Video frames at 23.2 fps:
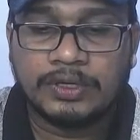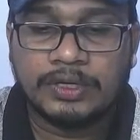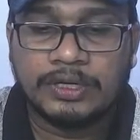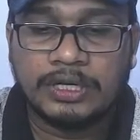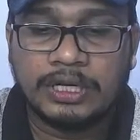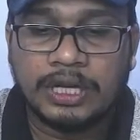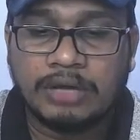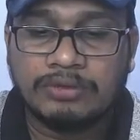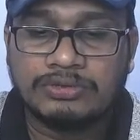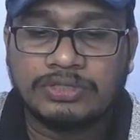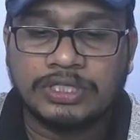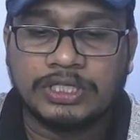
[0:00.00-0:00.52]

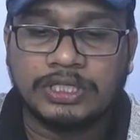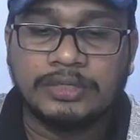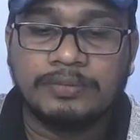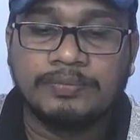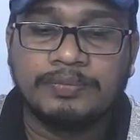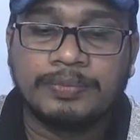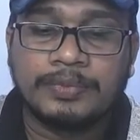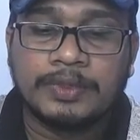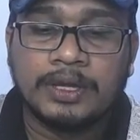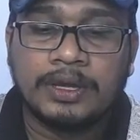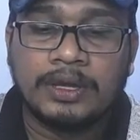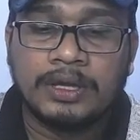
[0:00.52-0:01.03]
Now see,
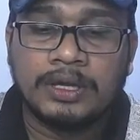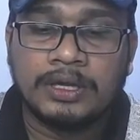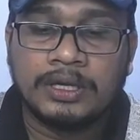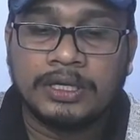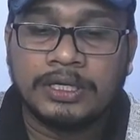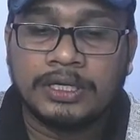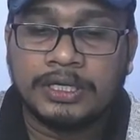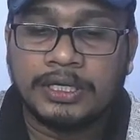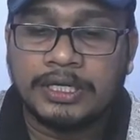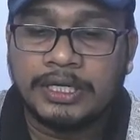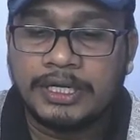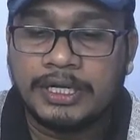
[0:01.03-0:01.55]

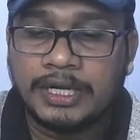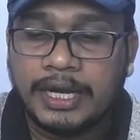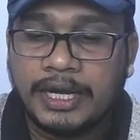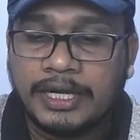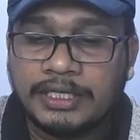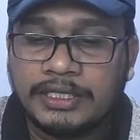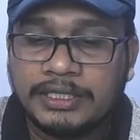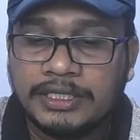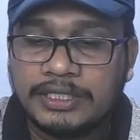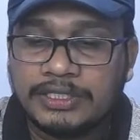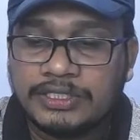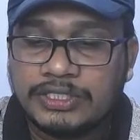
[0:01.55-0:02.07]

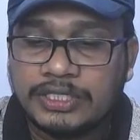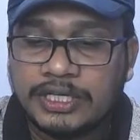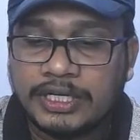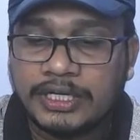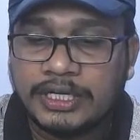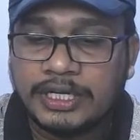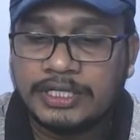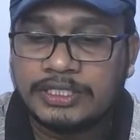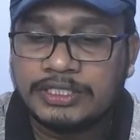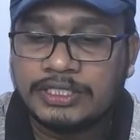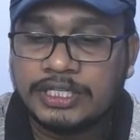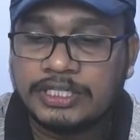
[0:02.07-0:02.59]
rewrite these
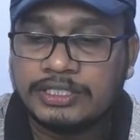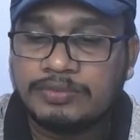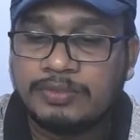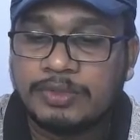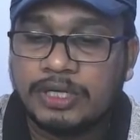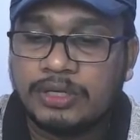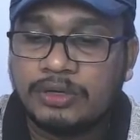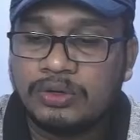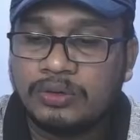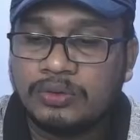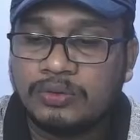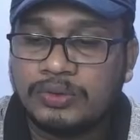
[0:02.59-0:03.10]
sentences
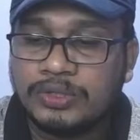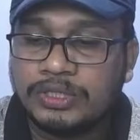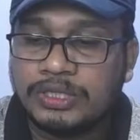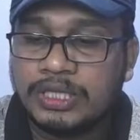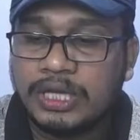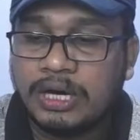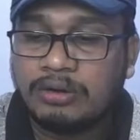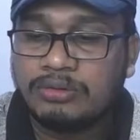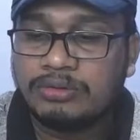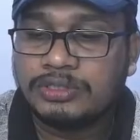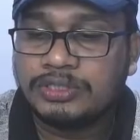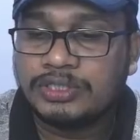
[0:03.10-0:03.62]
below
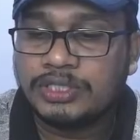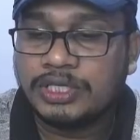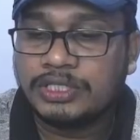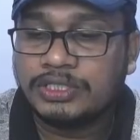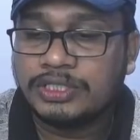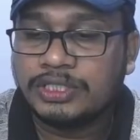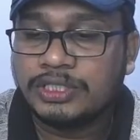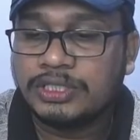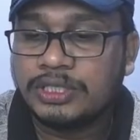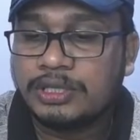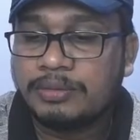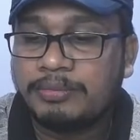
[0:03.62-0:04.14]
without
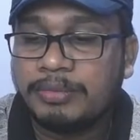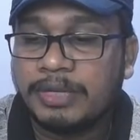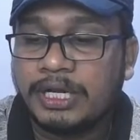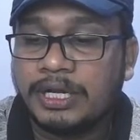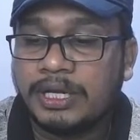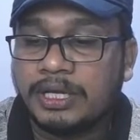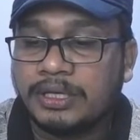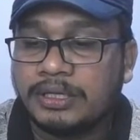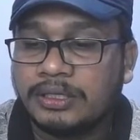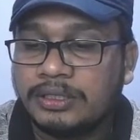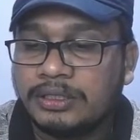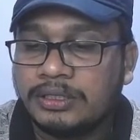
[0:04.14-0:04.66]
changing the
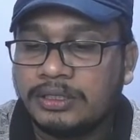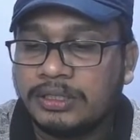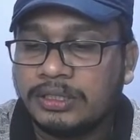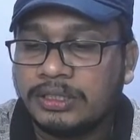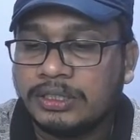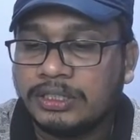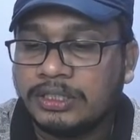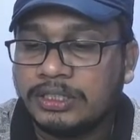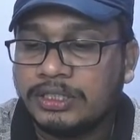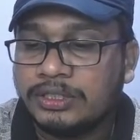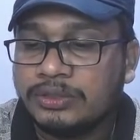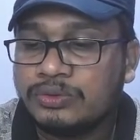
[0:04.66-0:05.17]
meaning.
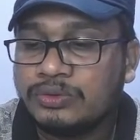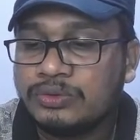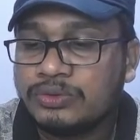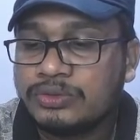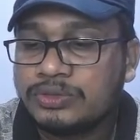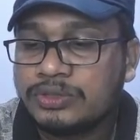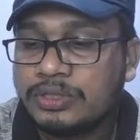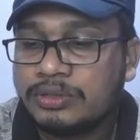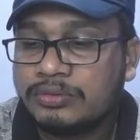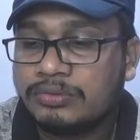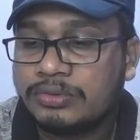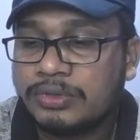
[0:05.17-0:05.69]
Use
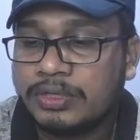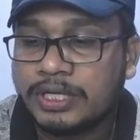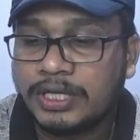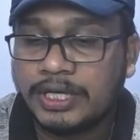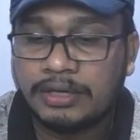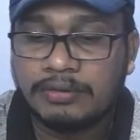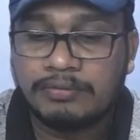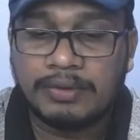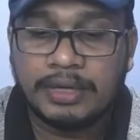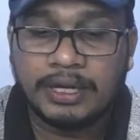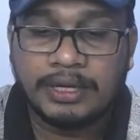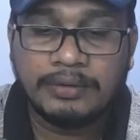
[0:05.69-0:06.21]
the word
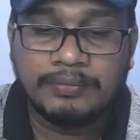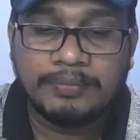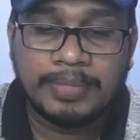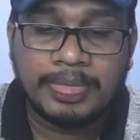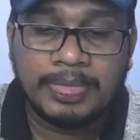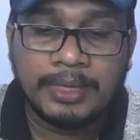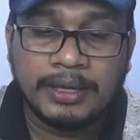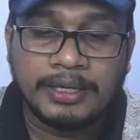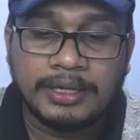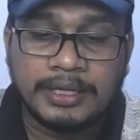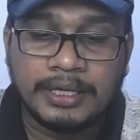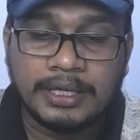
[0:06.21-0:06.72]
given
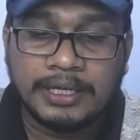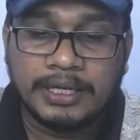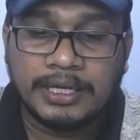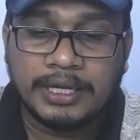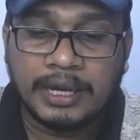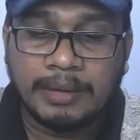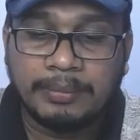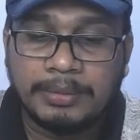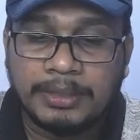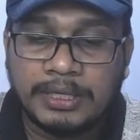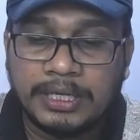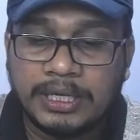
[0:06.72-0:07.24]
in
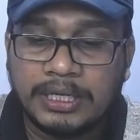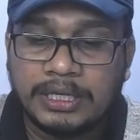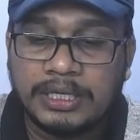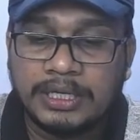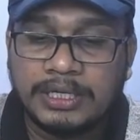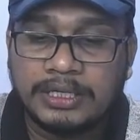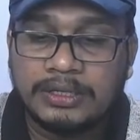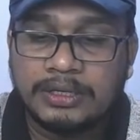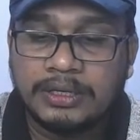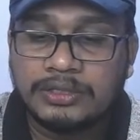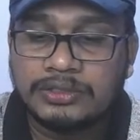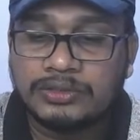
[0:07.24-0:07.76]
capital
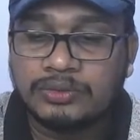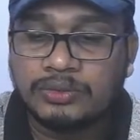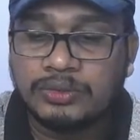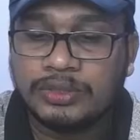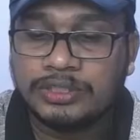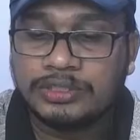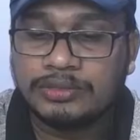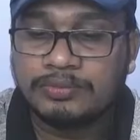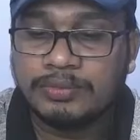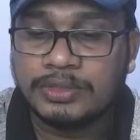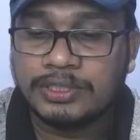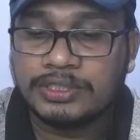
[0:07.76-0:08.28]
letters
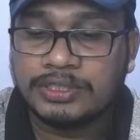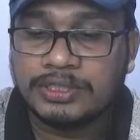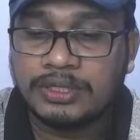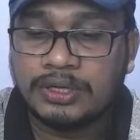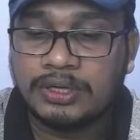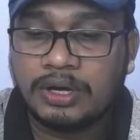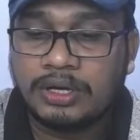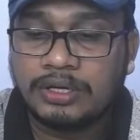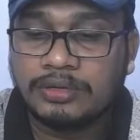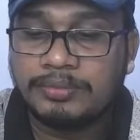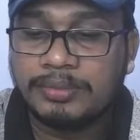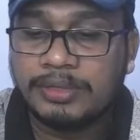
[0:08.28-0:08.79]
which must
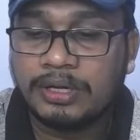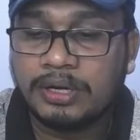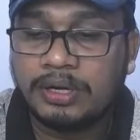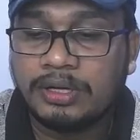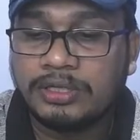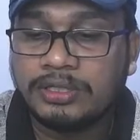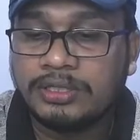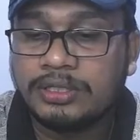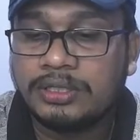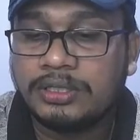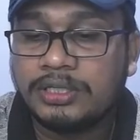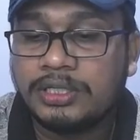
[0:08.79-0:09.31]
not be
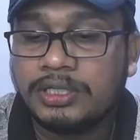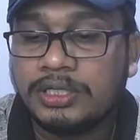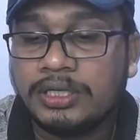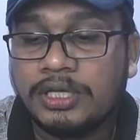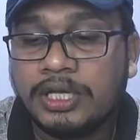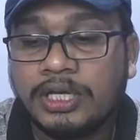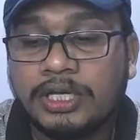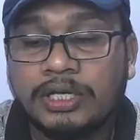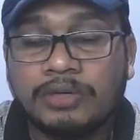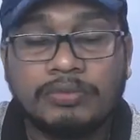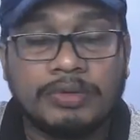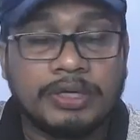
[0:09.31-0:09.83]
altered in
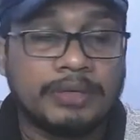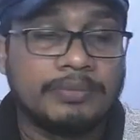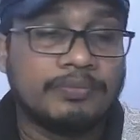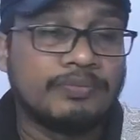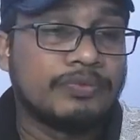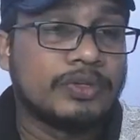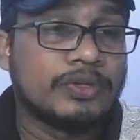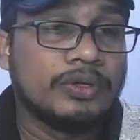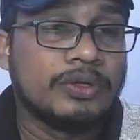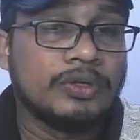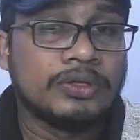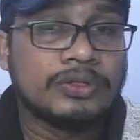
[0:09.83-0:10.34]
any way.
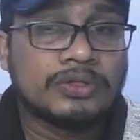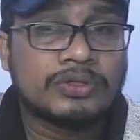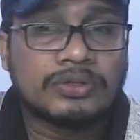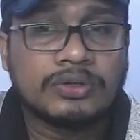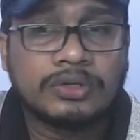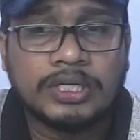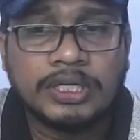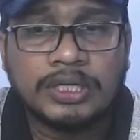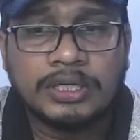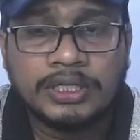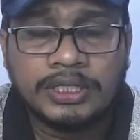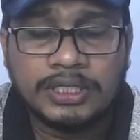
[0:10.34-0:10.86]

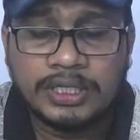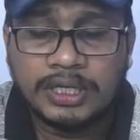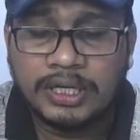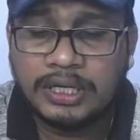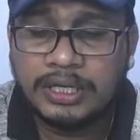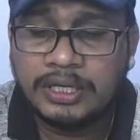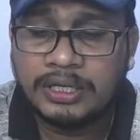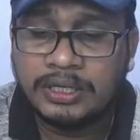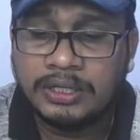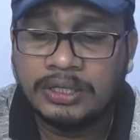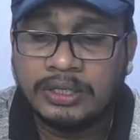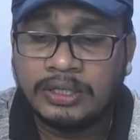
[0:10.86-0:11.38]
So
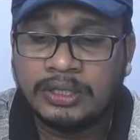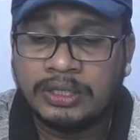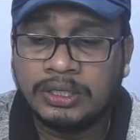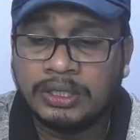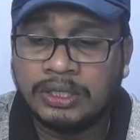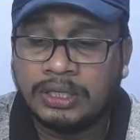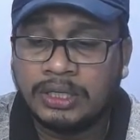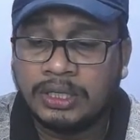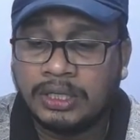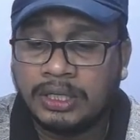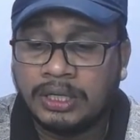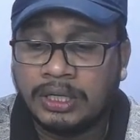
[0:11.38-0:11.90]
here
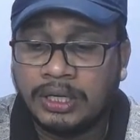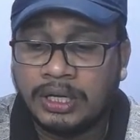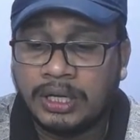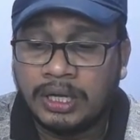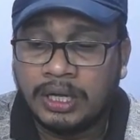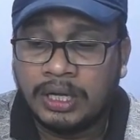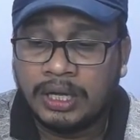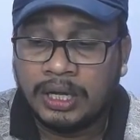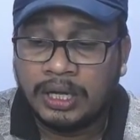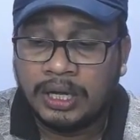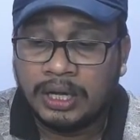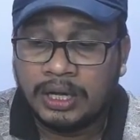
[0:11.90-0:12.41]

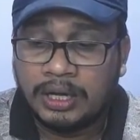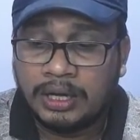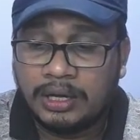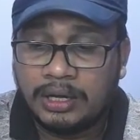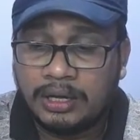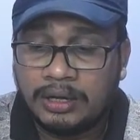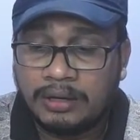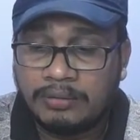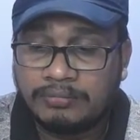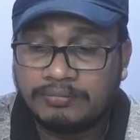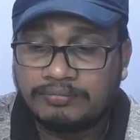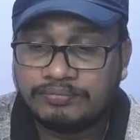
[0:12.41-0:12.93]

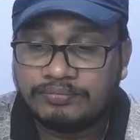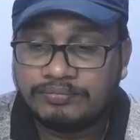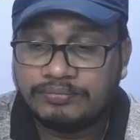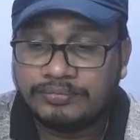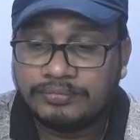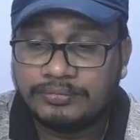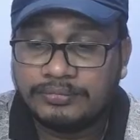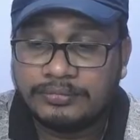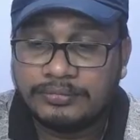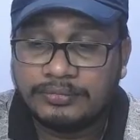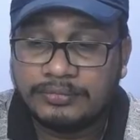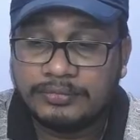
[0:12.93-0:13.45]
a
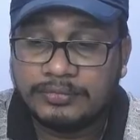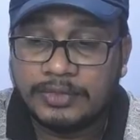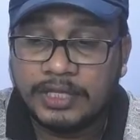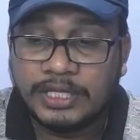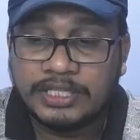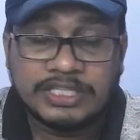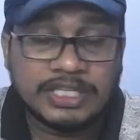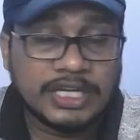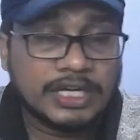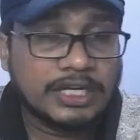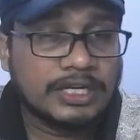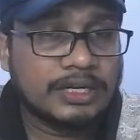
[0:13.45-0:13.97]

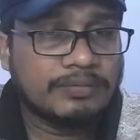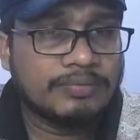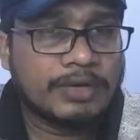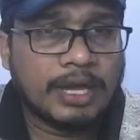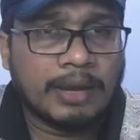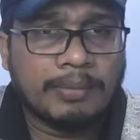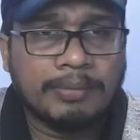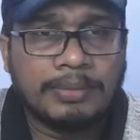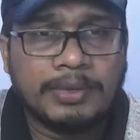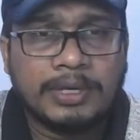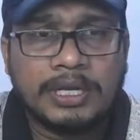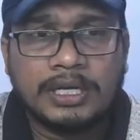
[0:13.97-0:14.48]
set of
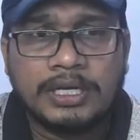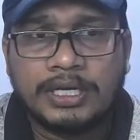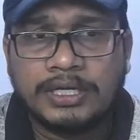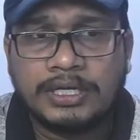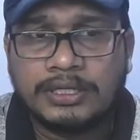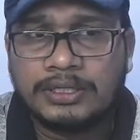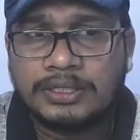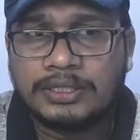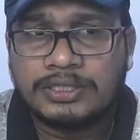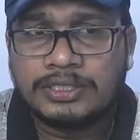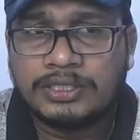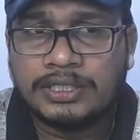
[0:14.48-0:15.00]
capital
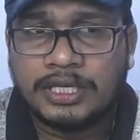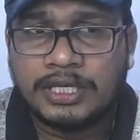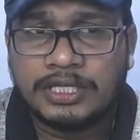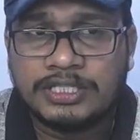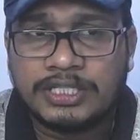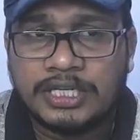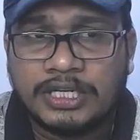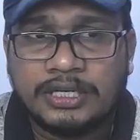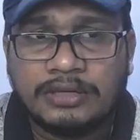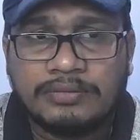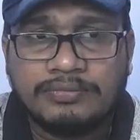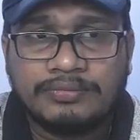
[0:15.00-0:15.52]
letters, a
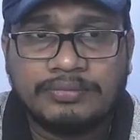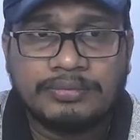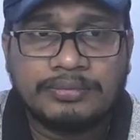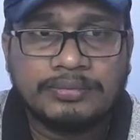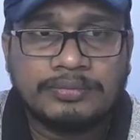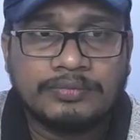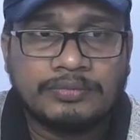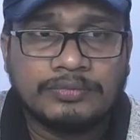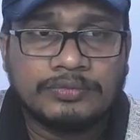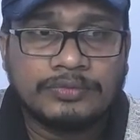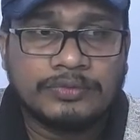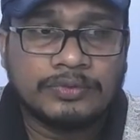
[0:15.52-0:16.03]
set of
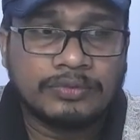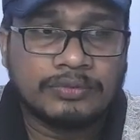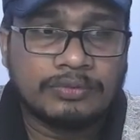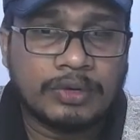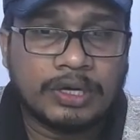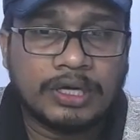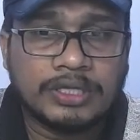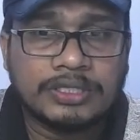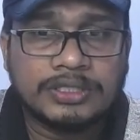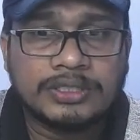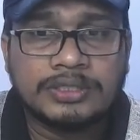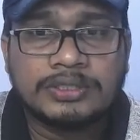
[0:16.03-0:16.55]

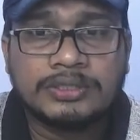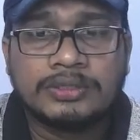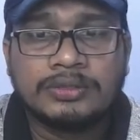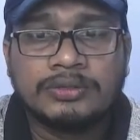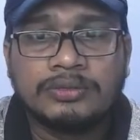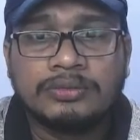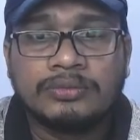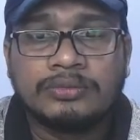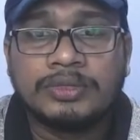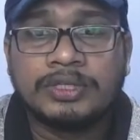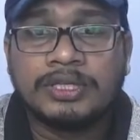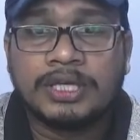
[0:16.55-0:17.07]
words
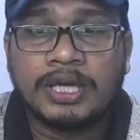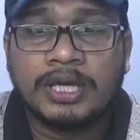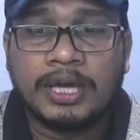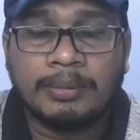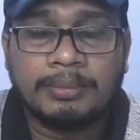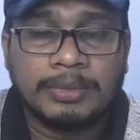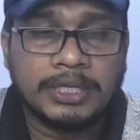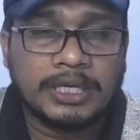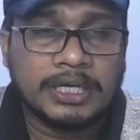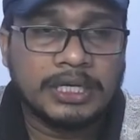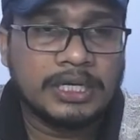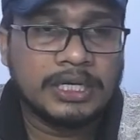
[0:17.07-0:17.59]
with
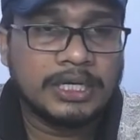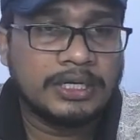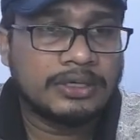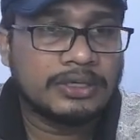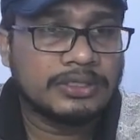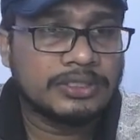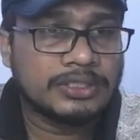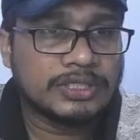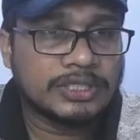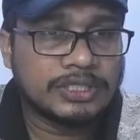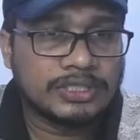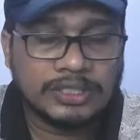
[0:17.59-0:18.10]
capital
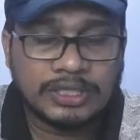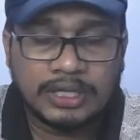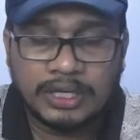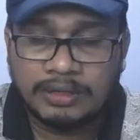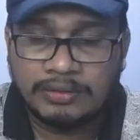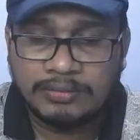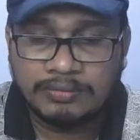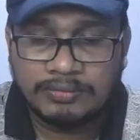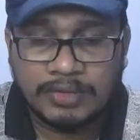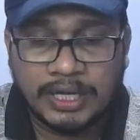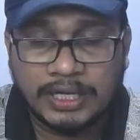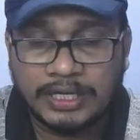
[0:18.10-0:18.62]
letters
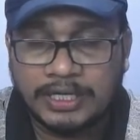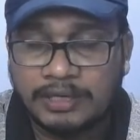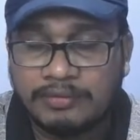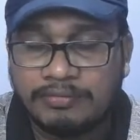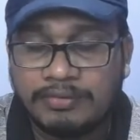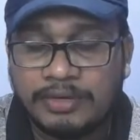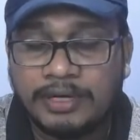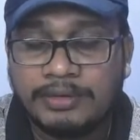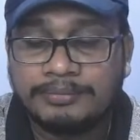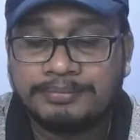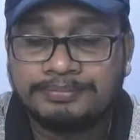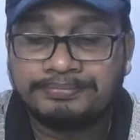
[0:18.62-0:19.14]
are
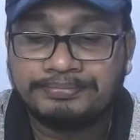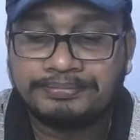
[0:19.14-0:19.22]
given,